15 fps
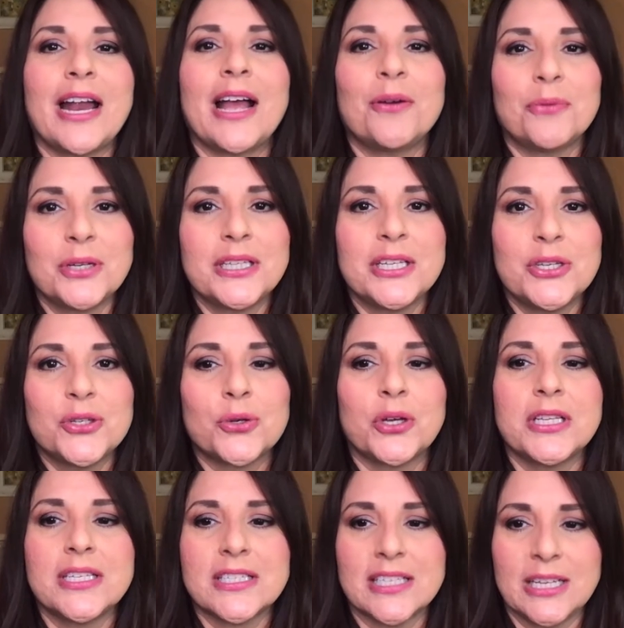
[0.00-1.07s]
I really enjoy
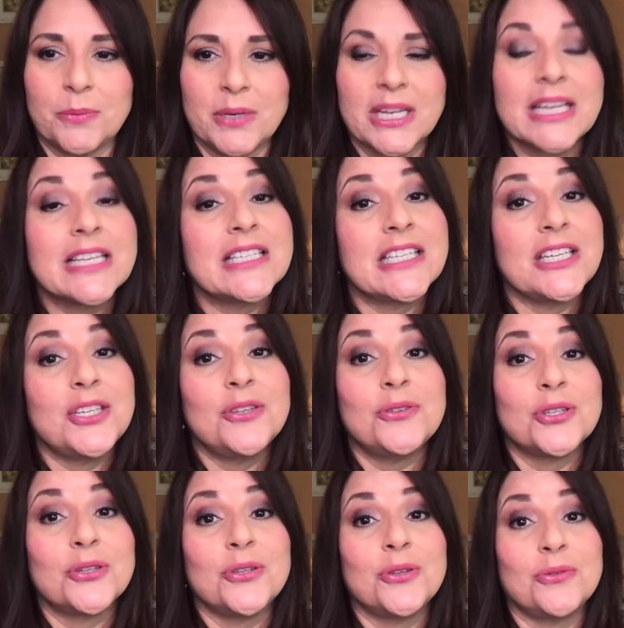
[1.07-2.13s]
this, and I'm going to continue
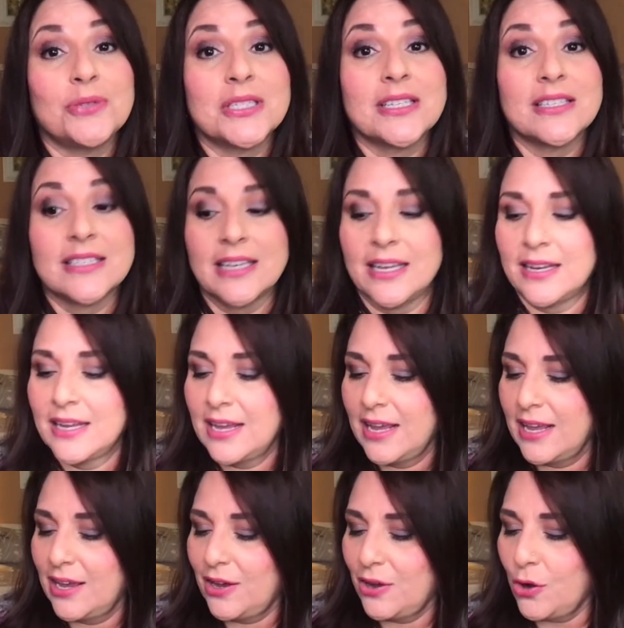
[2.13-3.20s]
to use this, and
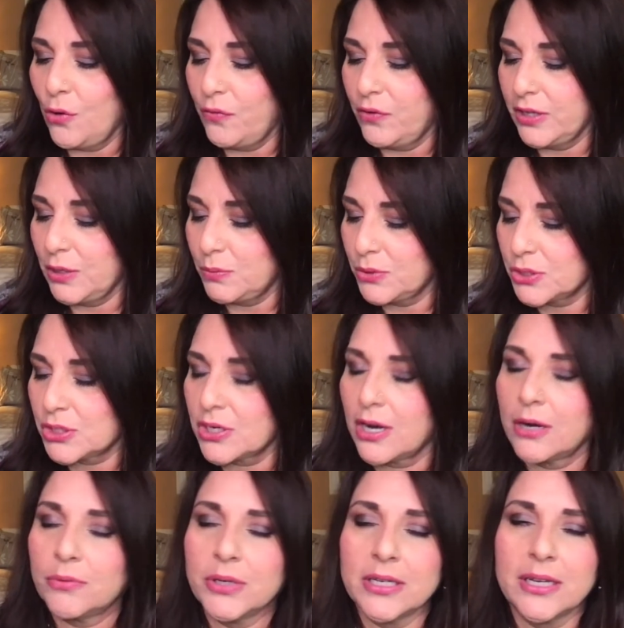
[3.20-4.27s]
hopefully, we'll
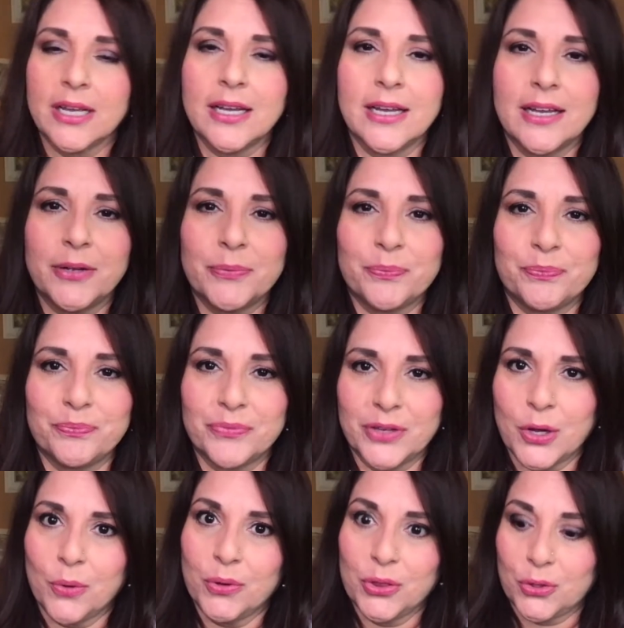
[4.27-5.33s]
start uh,
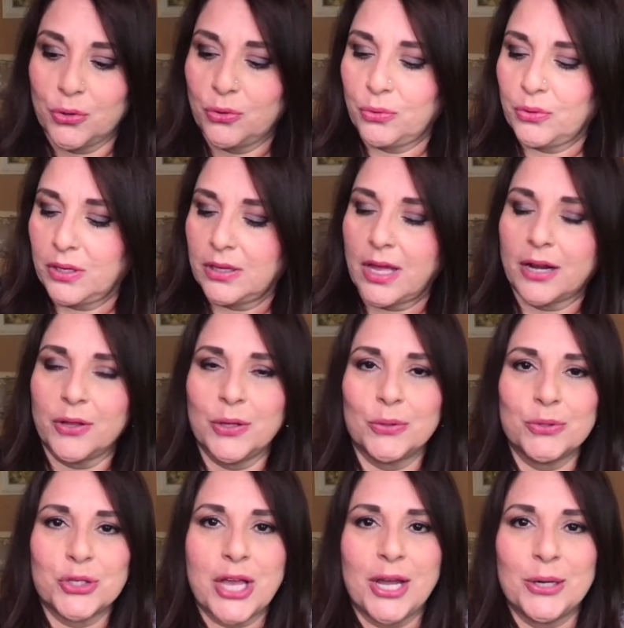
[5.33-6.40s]
going through a lot of those
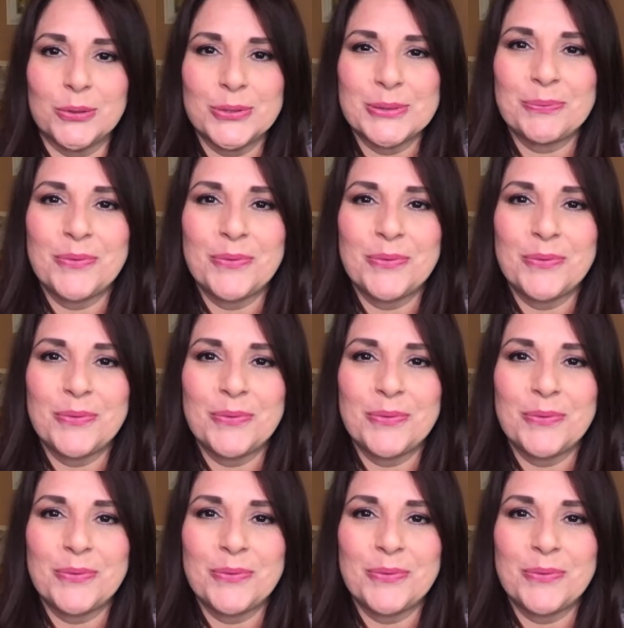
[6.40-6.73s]
shadows.